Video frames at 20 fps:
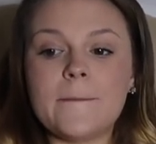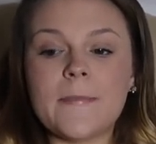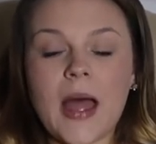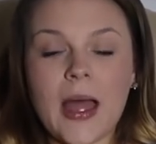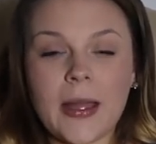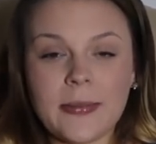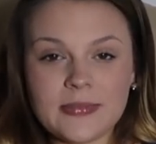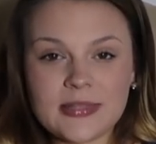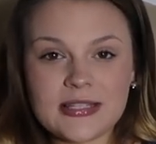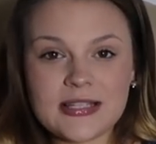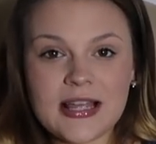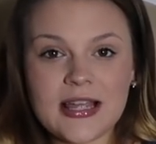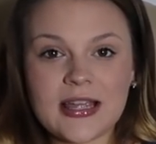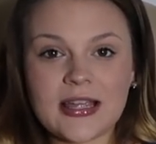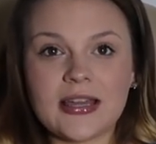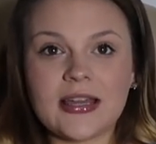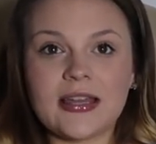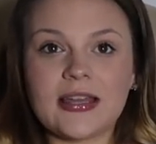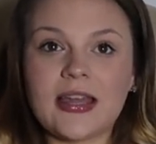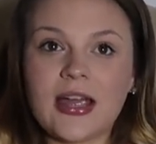I'm
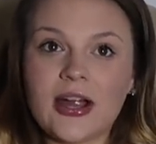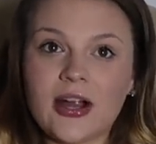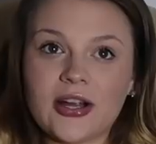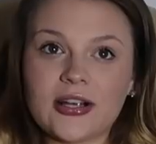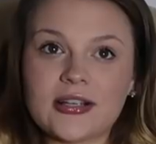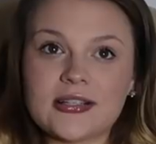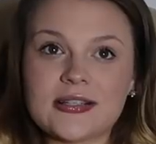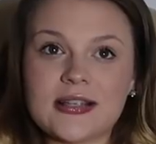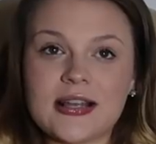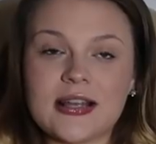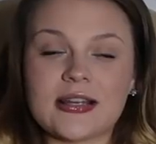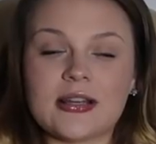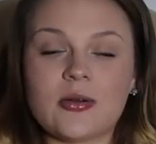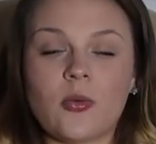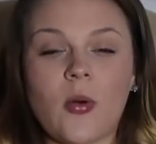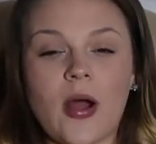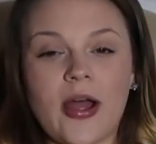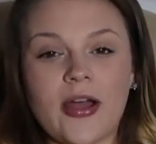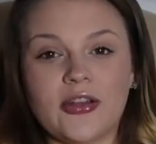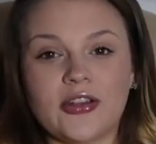sick, Garick's sick,
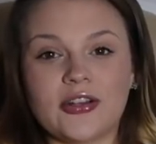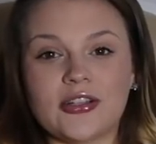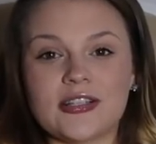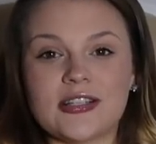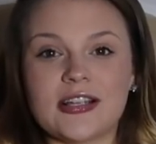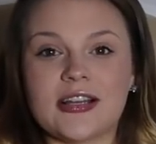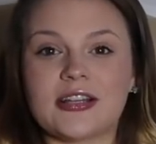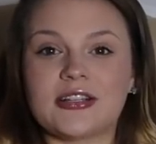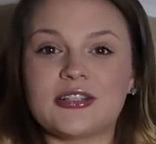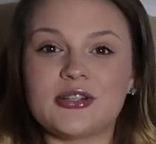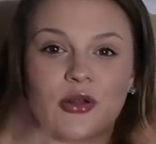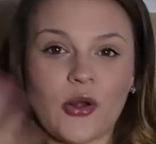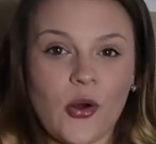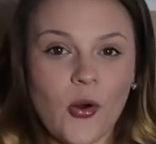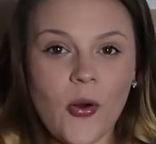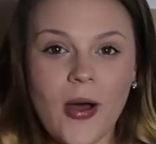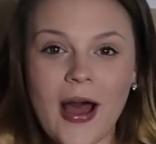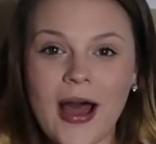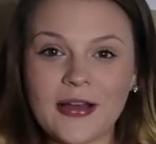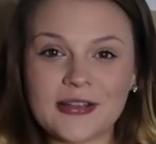Wilder's sick, so the
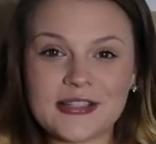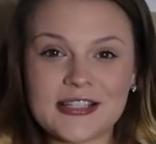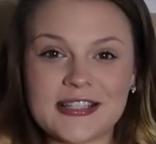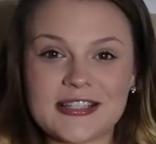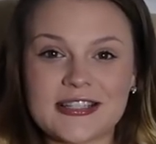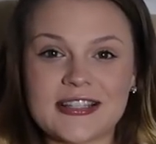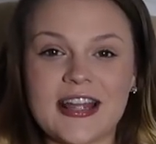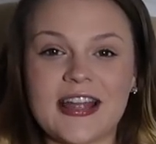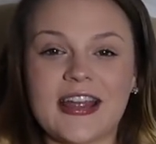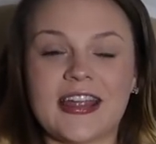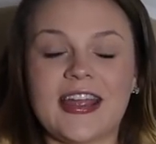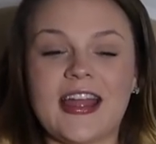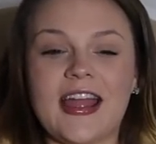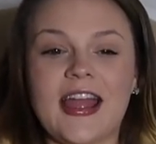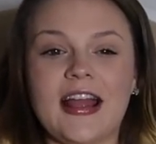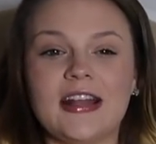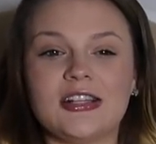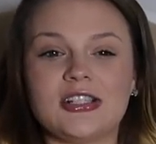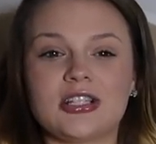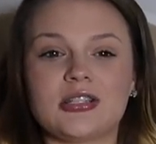whole house is sick
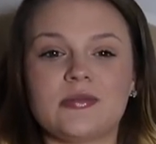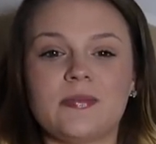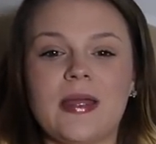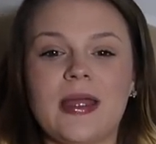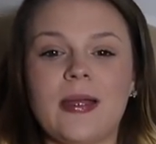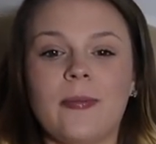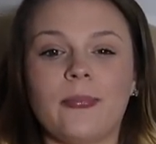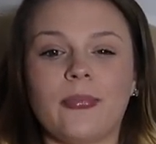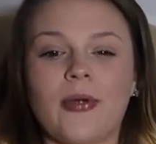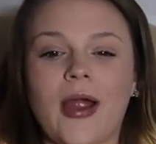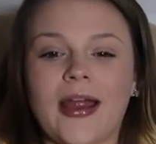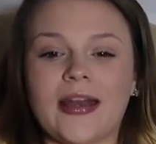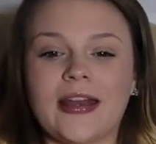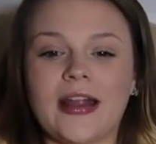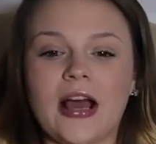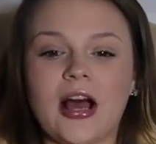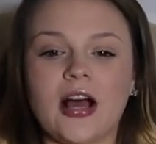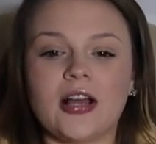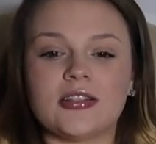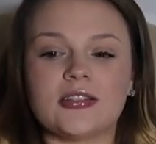and just being
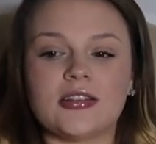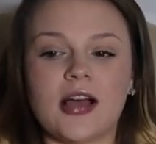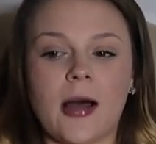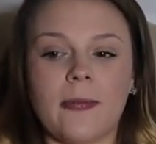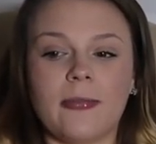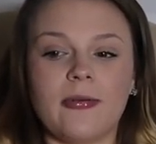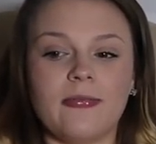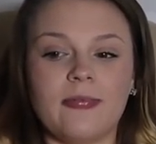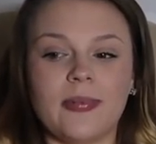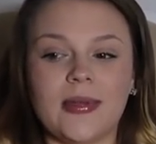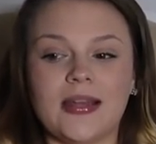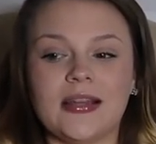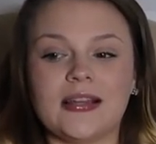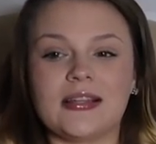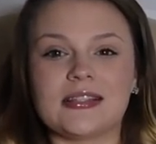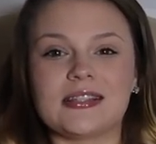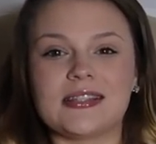pregnant on top of being